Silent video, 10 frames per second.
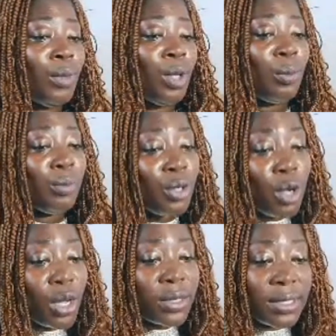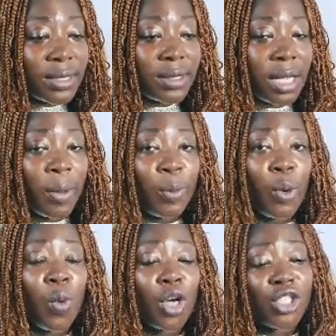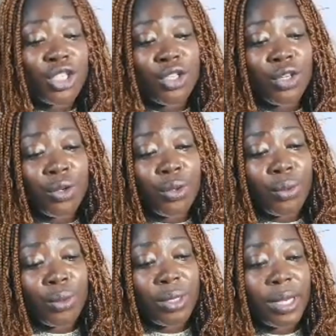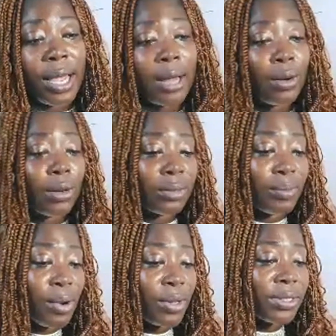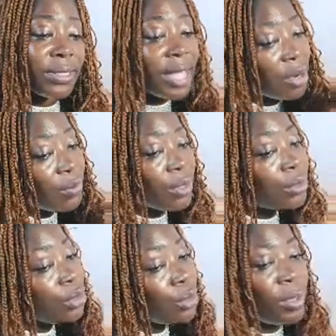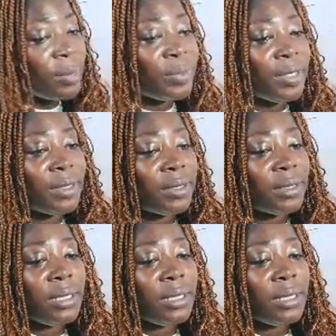Because the people watching you, they are not bots, they are real human beings.